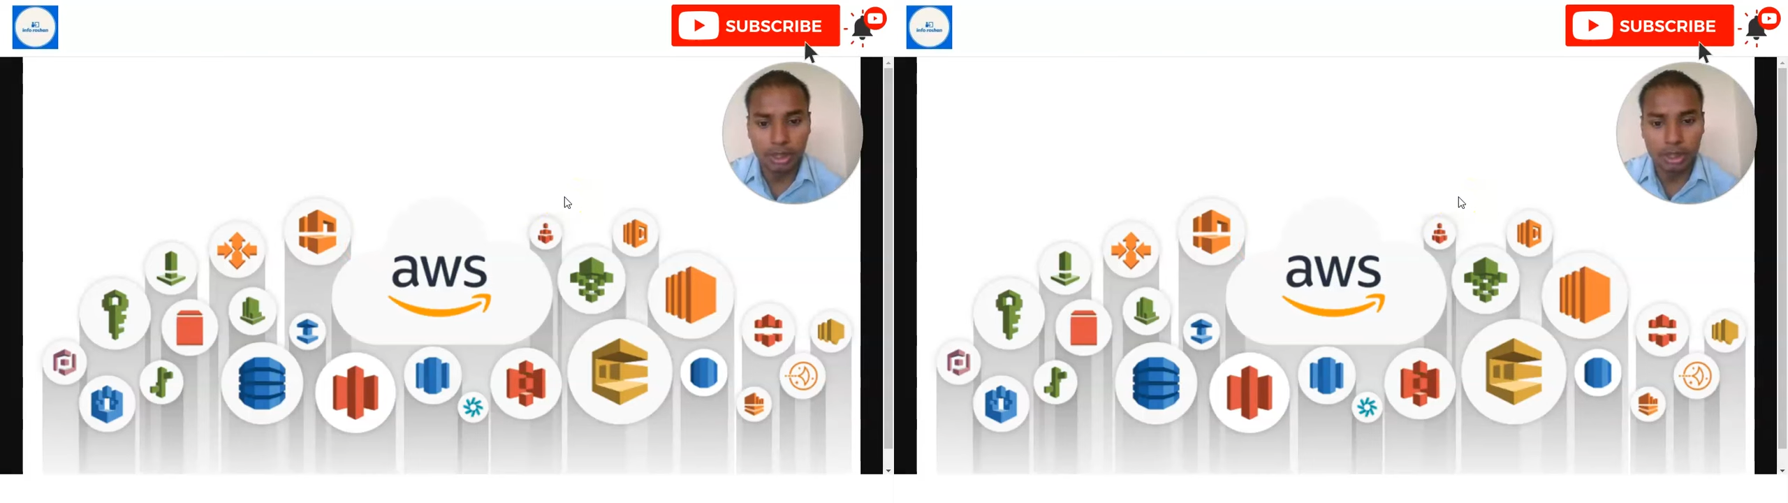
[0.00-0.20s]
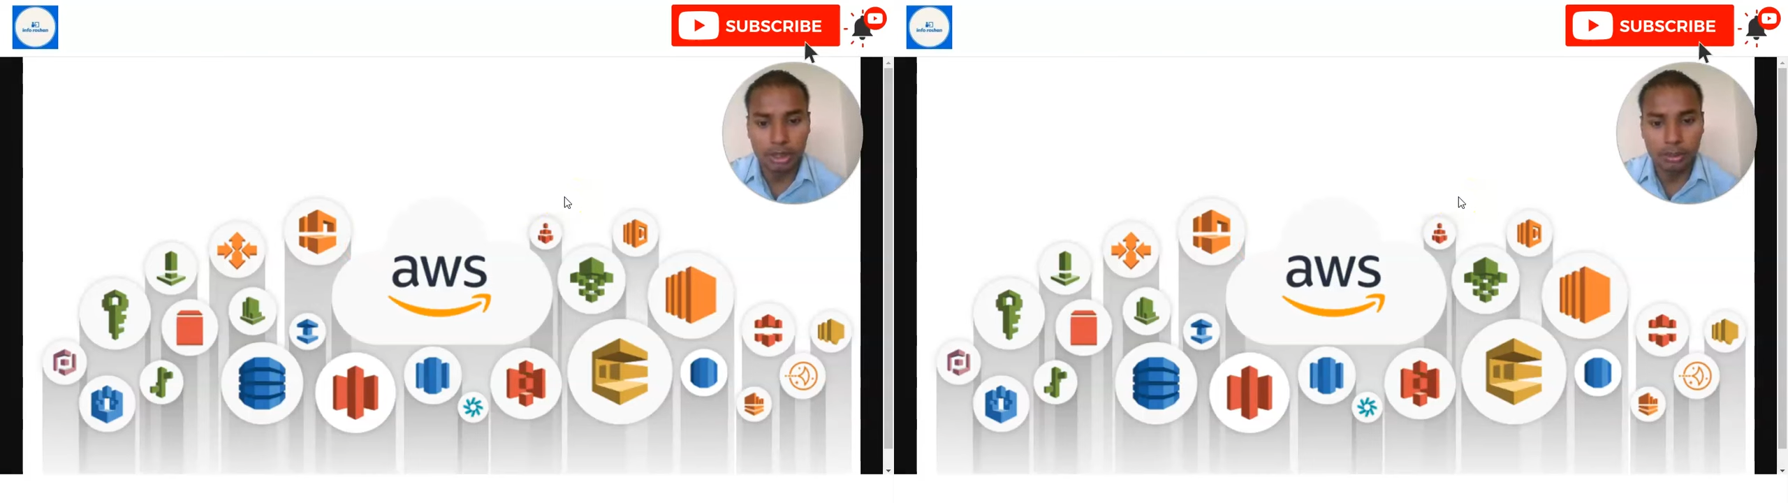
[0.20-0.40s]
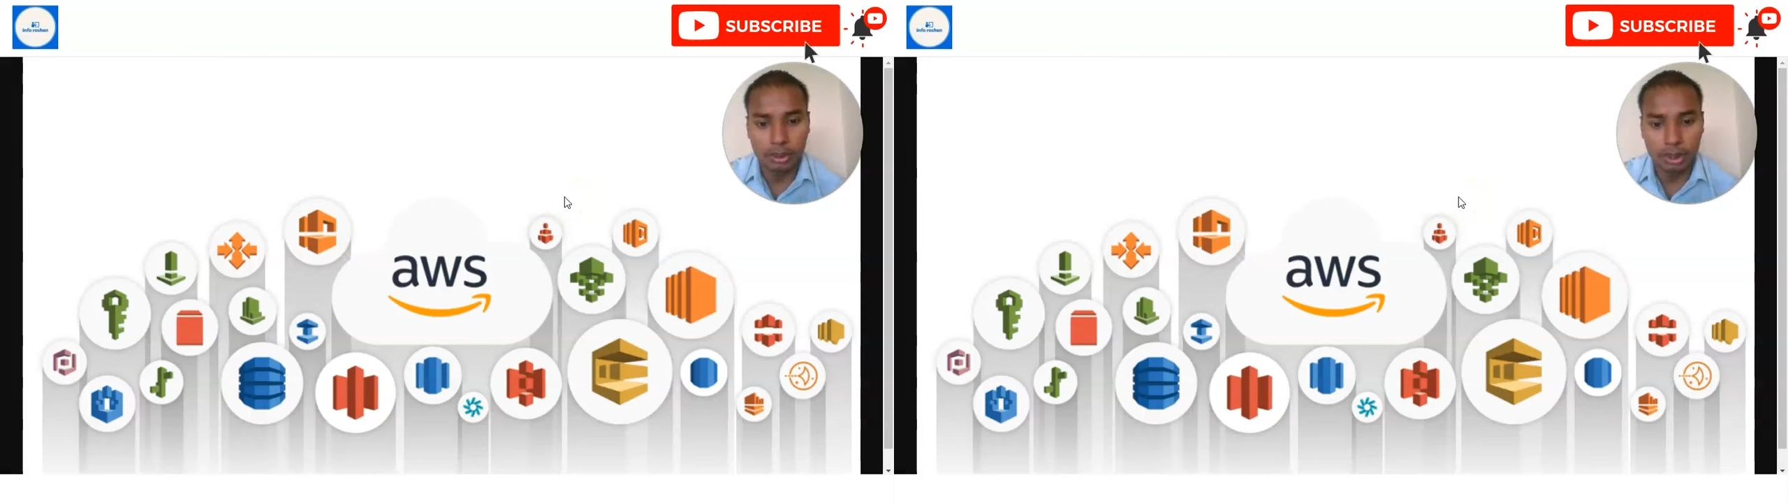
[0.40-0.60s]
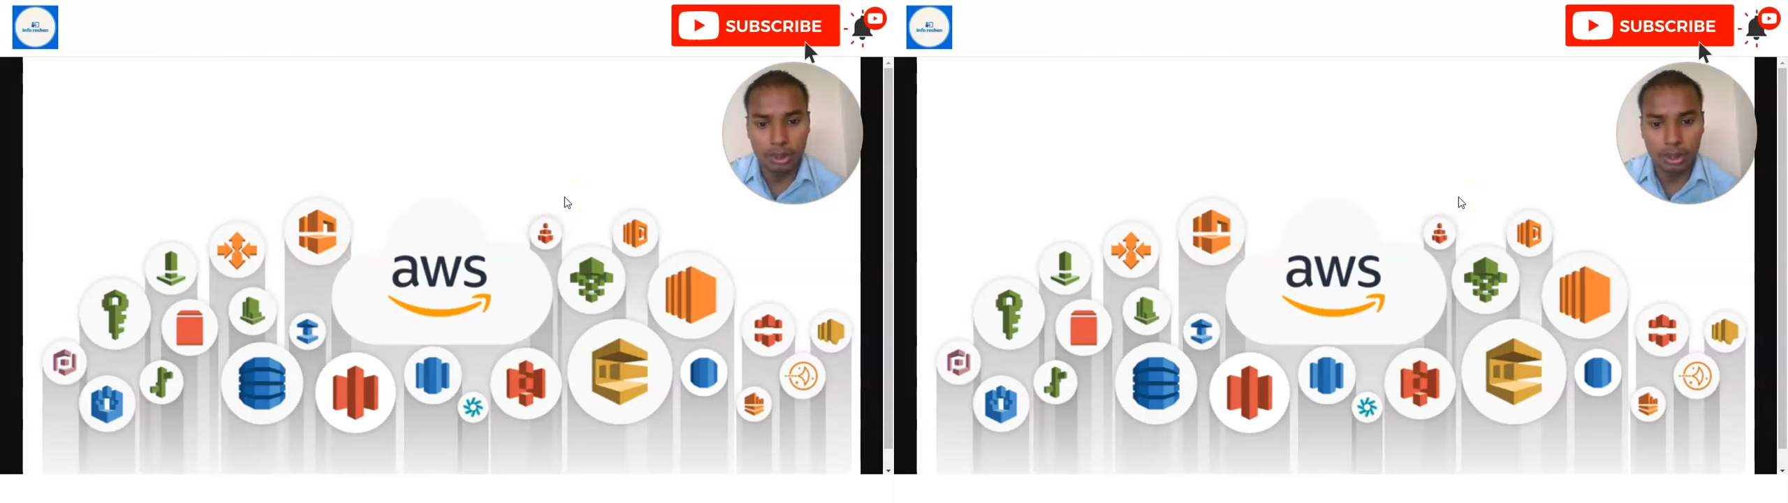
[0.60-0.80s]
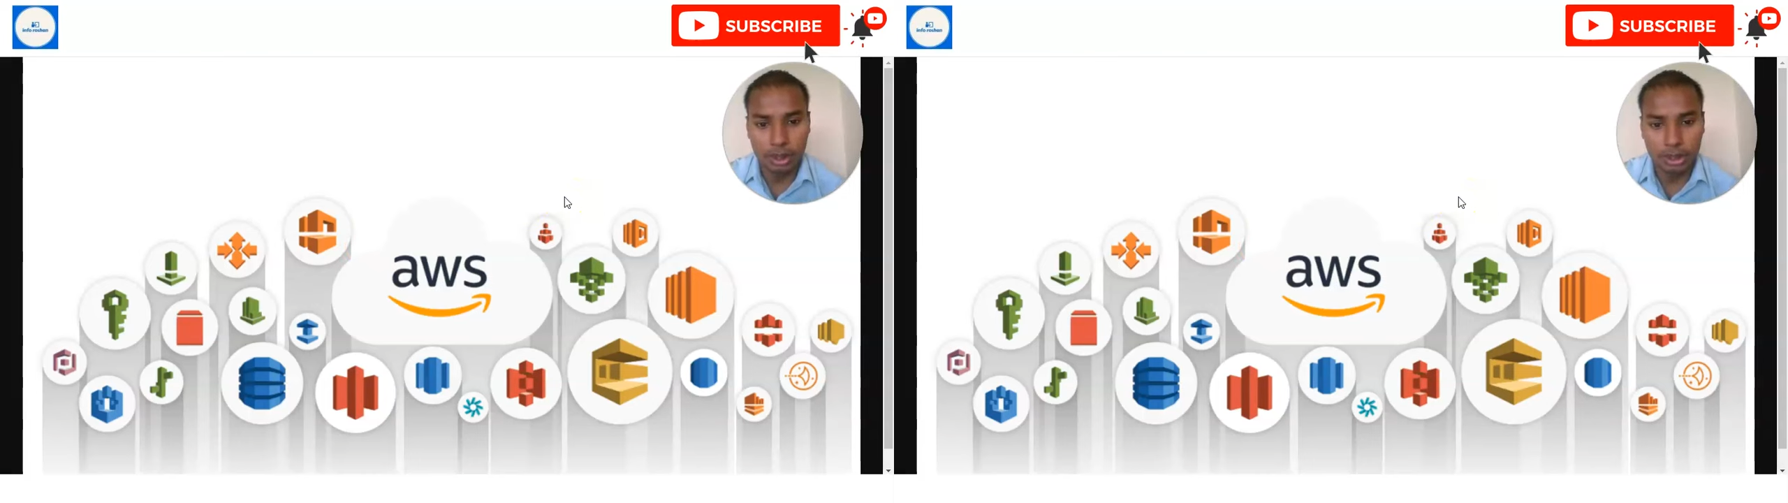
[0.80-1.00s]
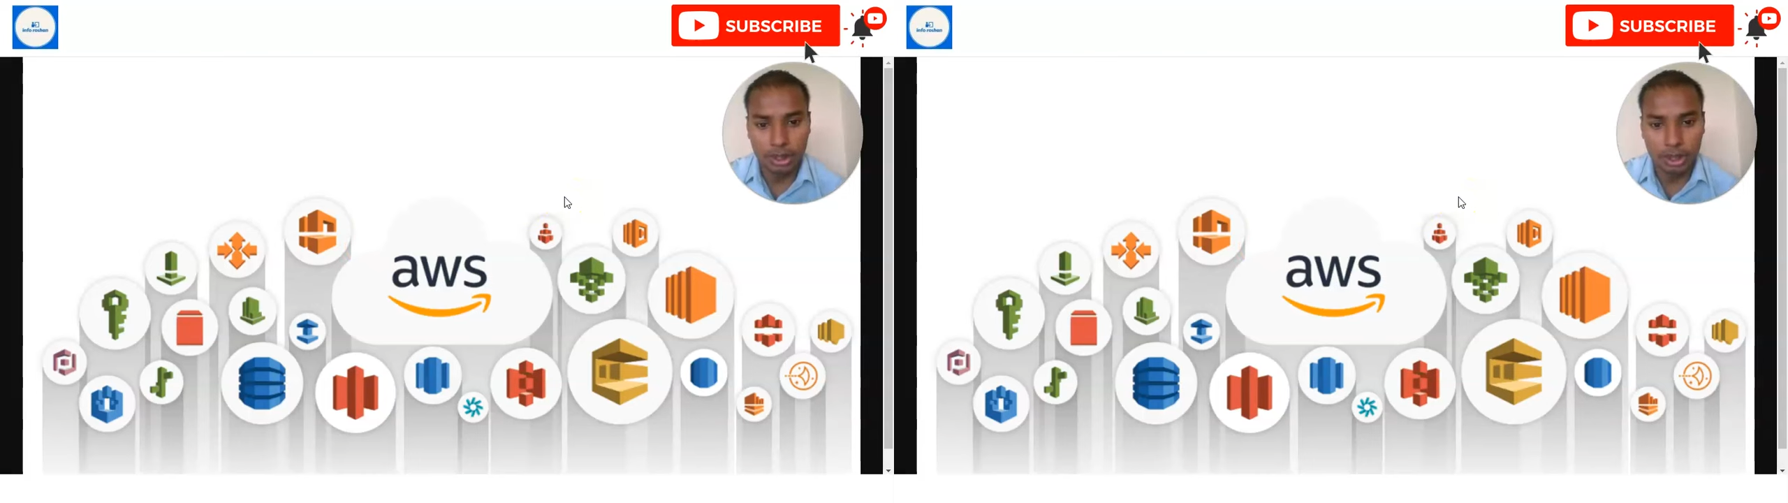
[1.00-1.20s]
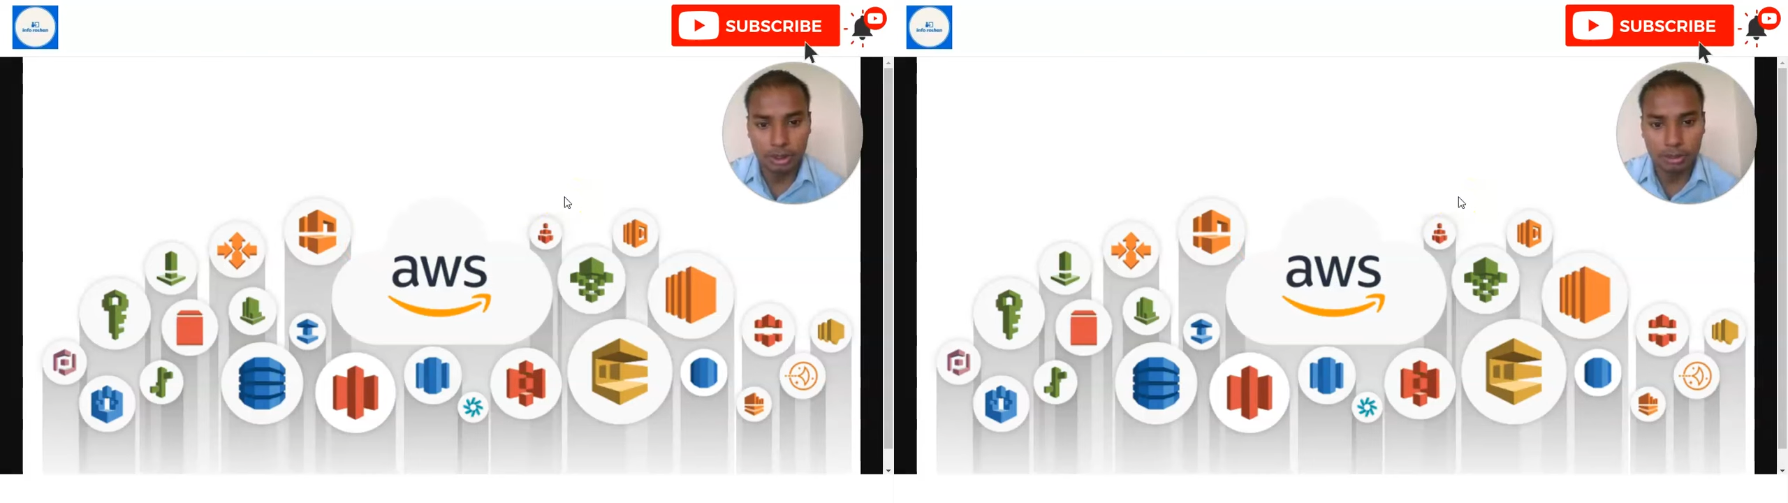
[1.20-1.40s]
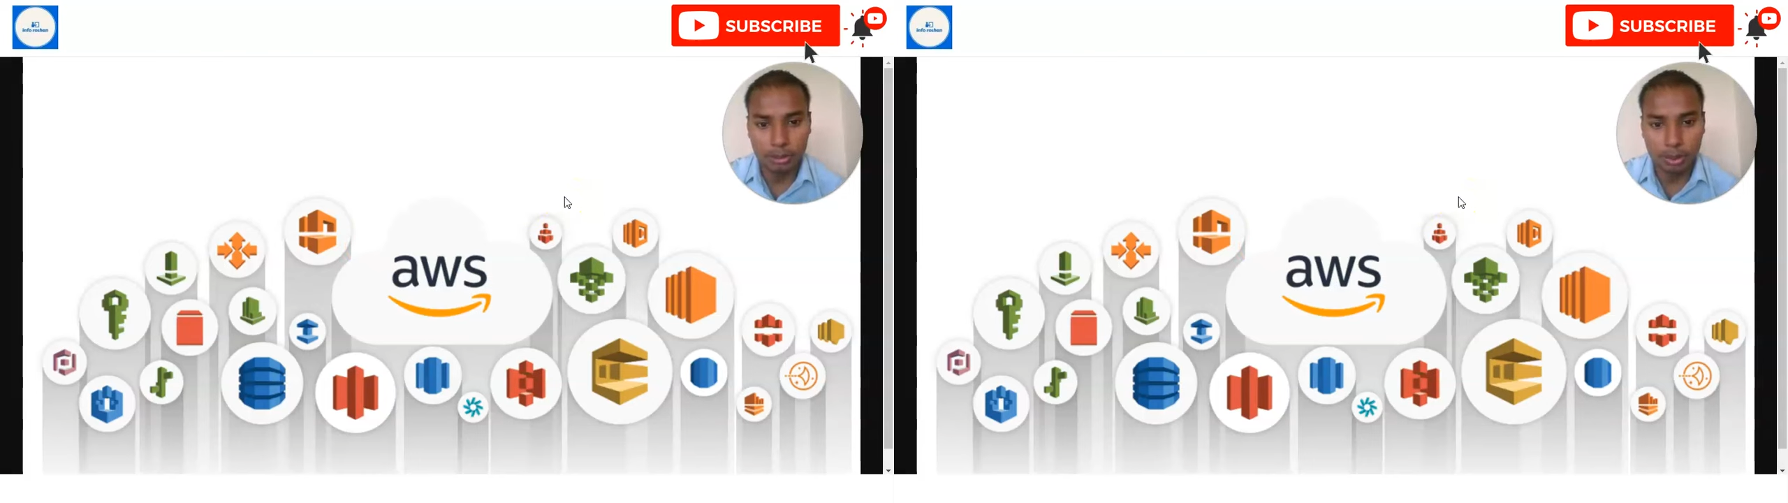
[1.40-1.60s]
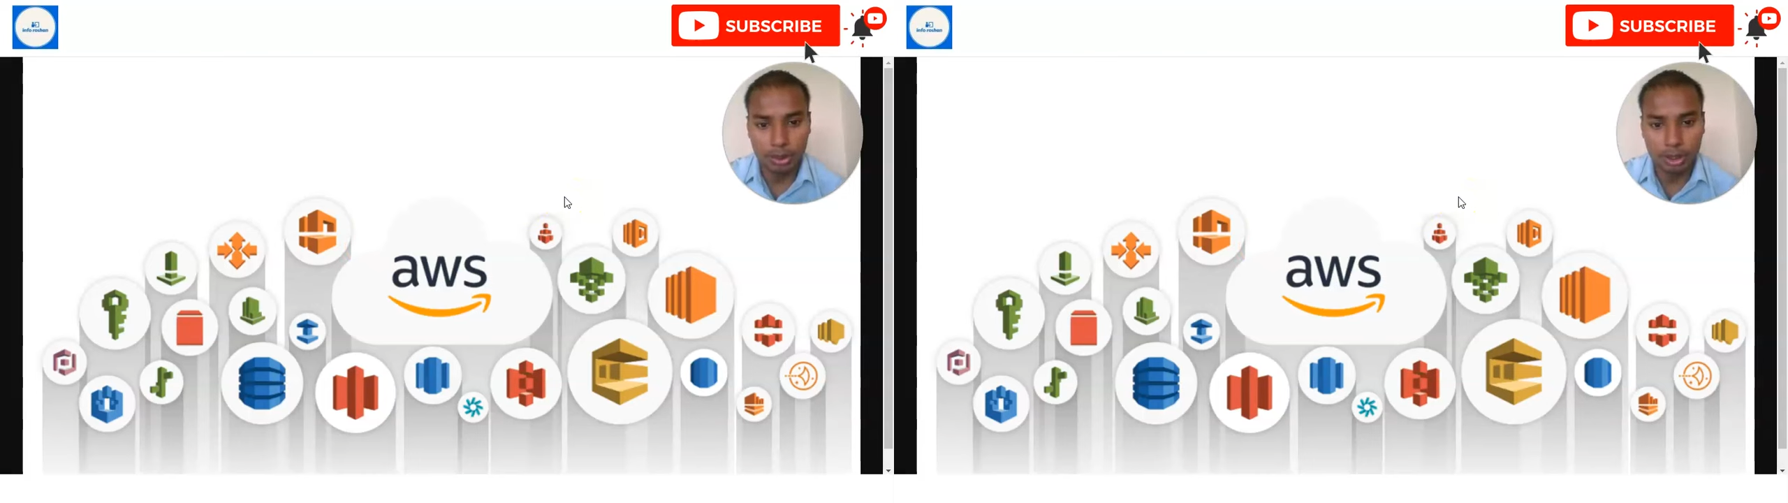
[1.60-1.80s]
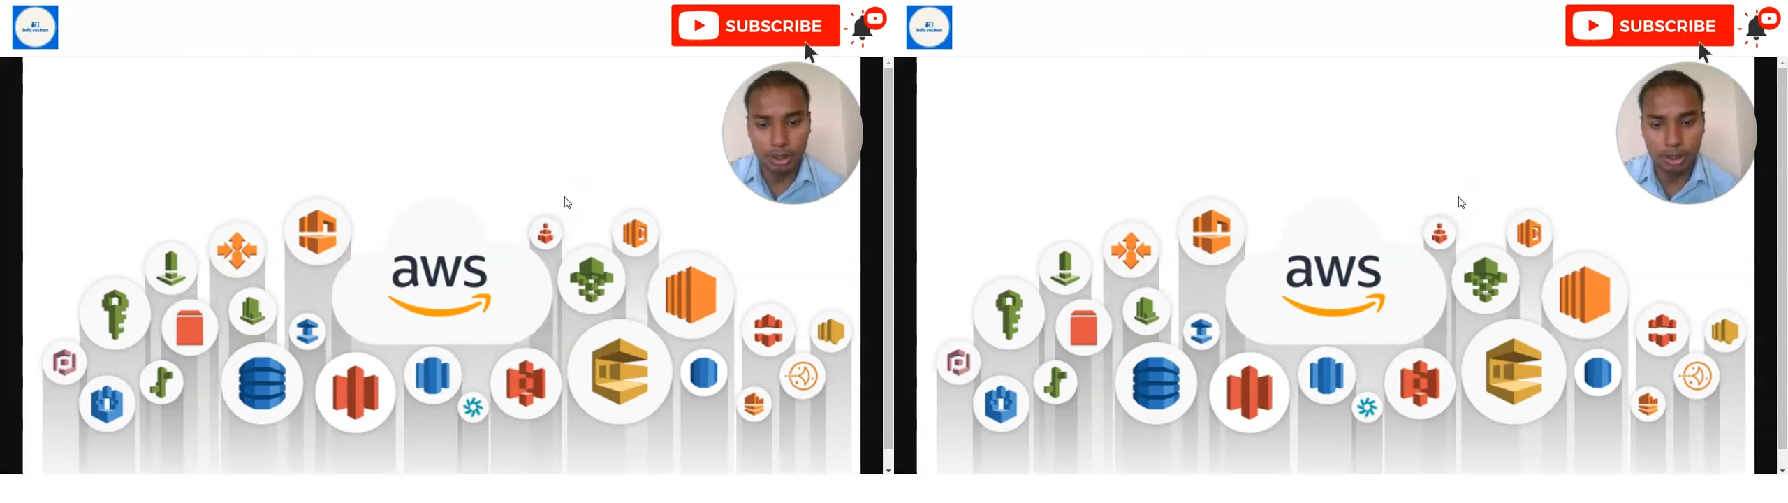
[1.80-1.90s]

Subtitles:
what is the registration process.